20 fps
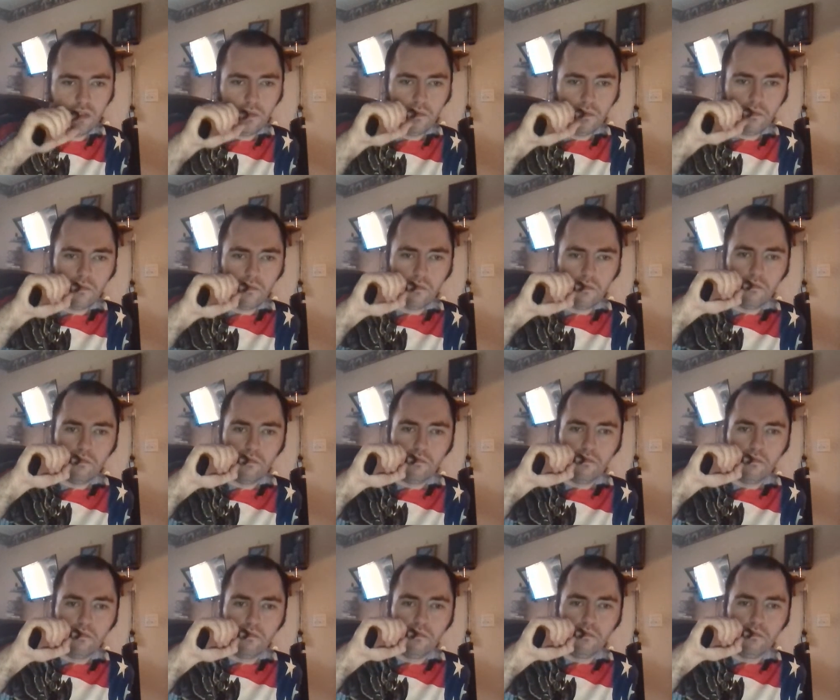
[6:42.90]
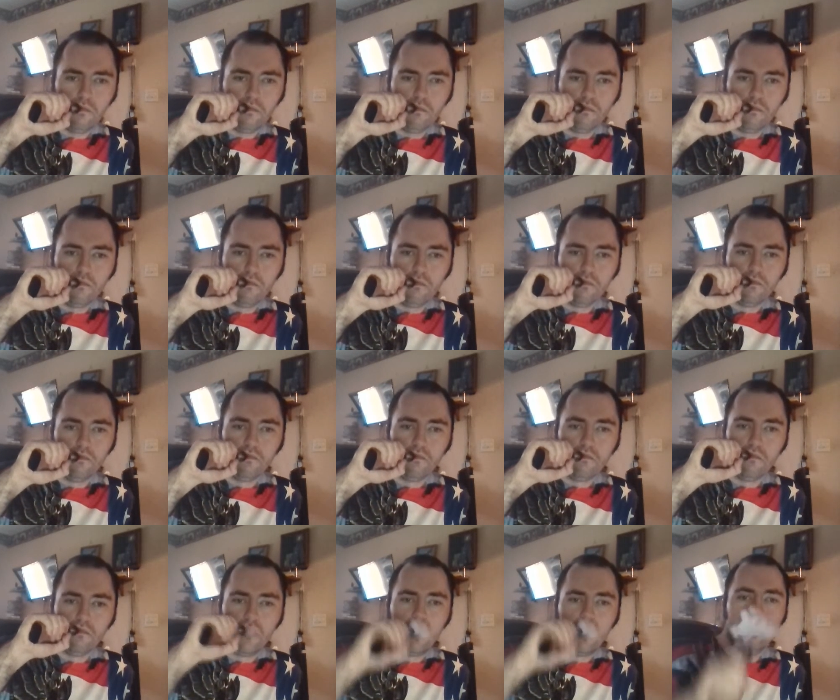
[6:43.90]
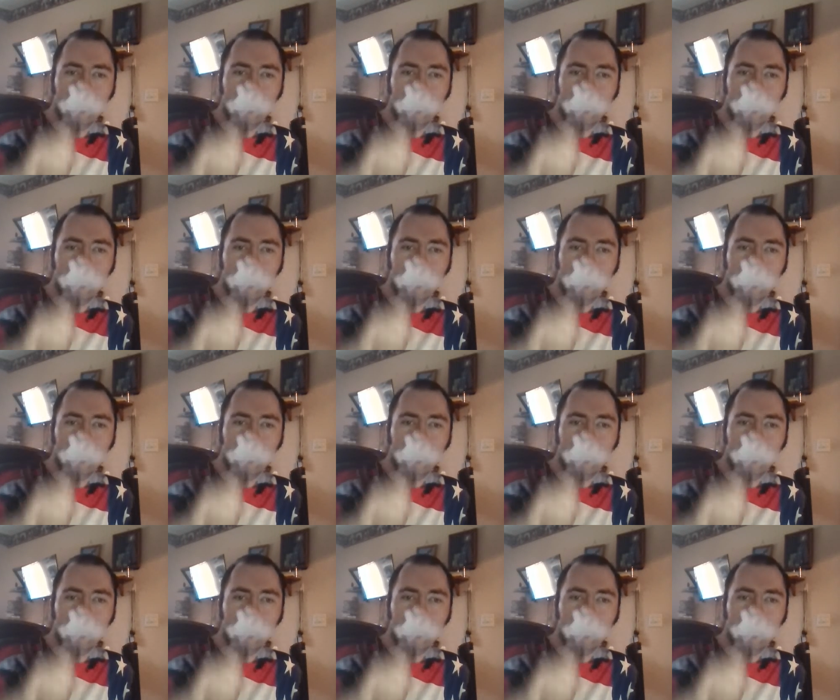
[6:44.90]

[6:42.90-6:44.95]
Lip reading: Nobody speaks.